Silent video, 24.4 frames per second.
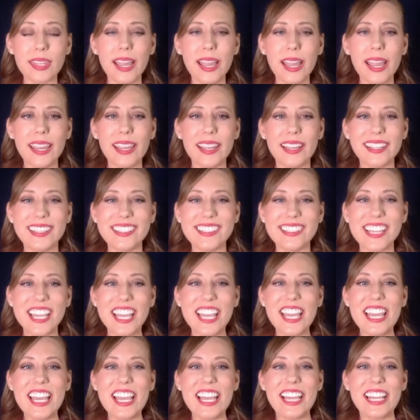And
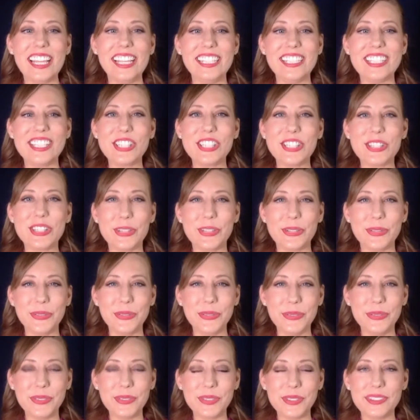it
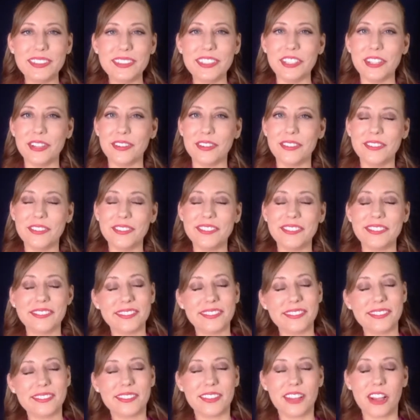soon,
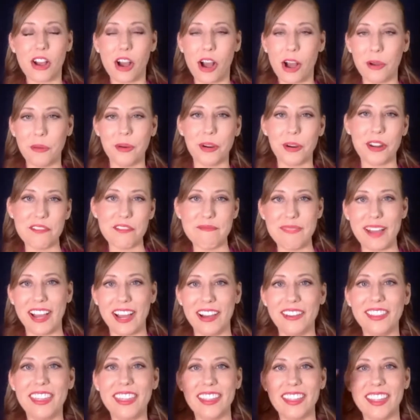caught word of
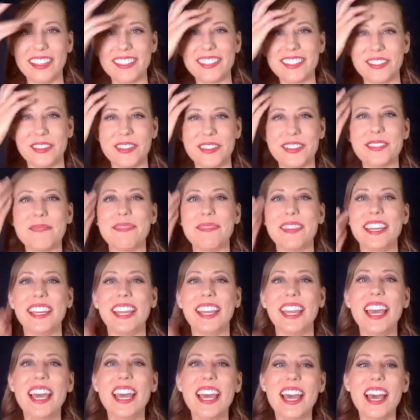mouth, so to speak.